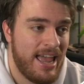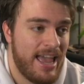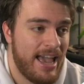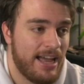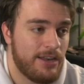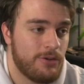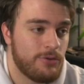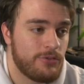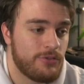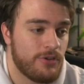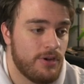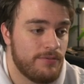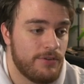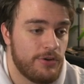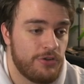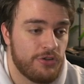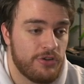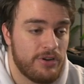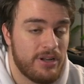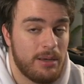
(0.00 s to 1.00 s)
and your server
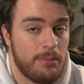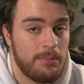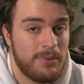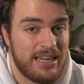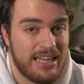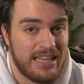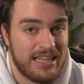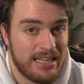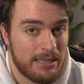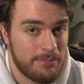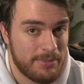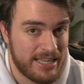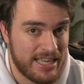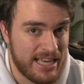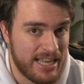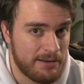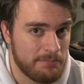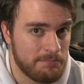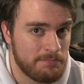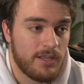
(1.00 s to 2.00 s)
should immediately
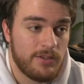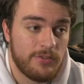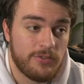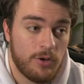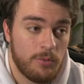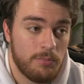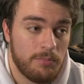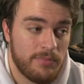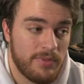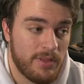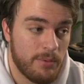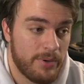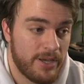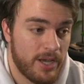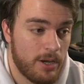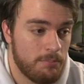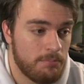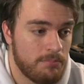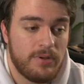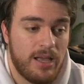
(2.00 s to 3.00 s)
begin. So there we
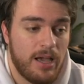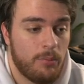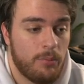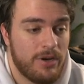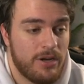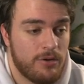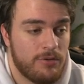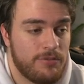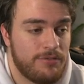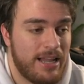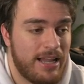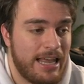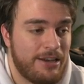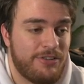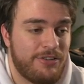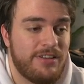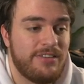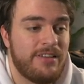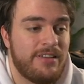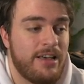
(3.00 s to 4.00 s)
go. A window
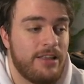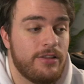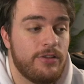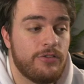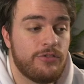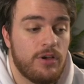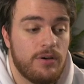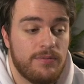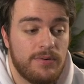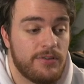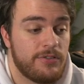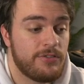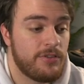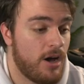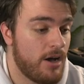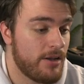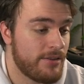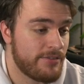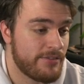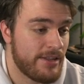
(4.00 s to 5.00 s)
flashes, the server
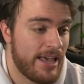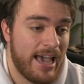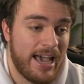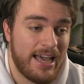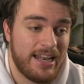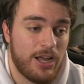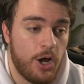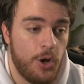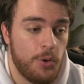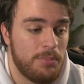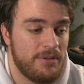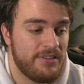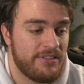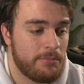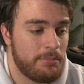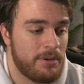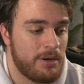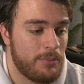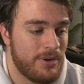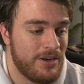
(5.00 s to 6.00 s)
starts, and opens
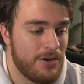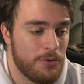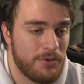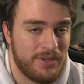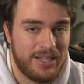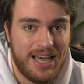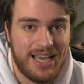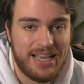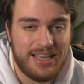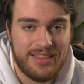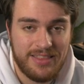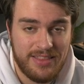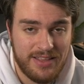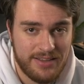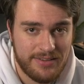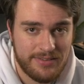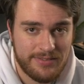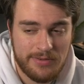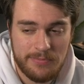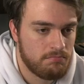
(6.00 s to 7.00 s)
up in a window like
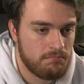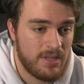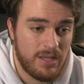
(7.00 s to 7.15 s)
this.